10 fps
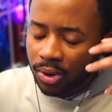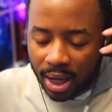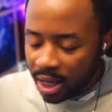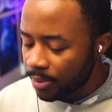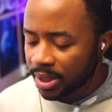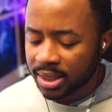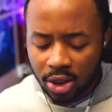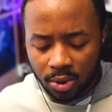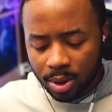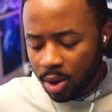the enemies
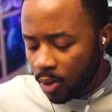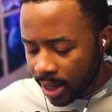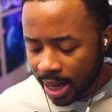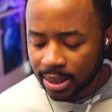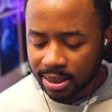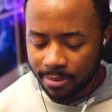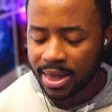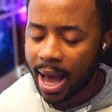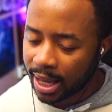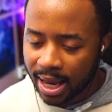that you would go against. I mean,
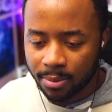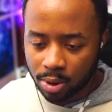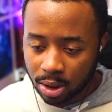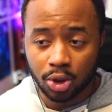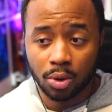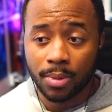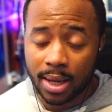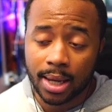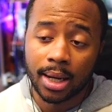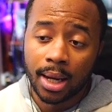that game really drew me
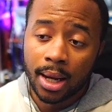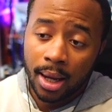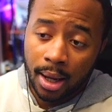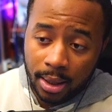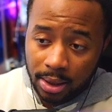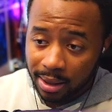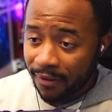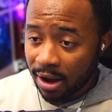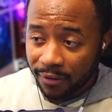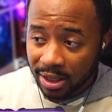in to the
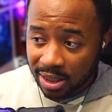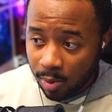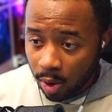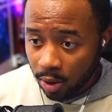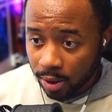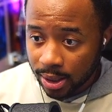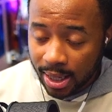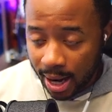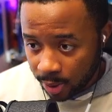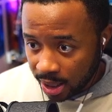Final Fantasy world. And
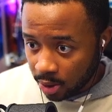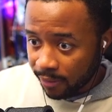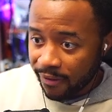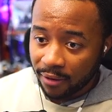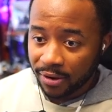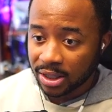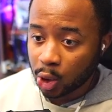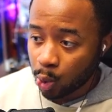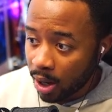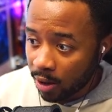then I went on to Final Fantasy
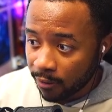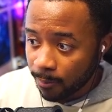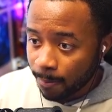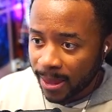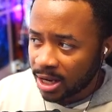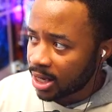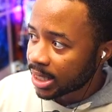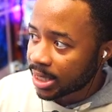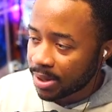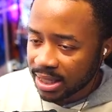XII, and you get something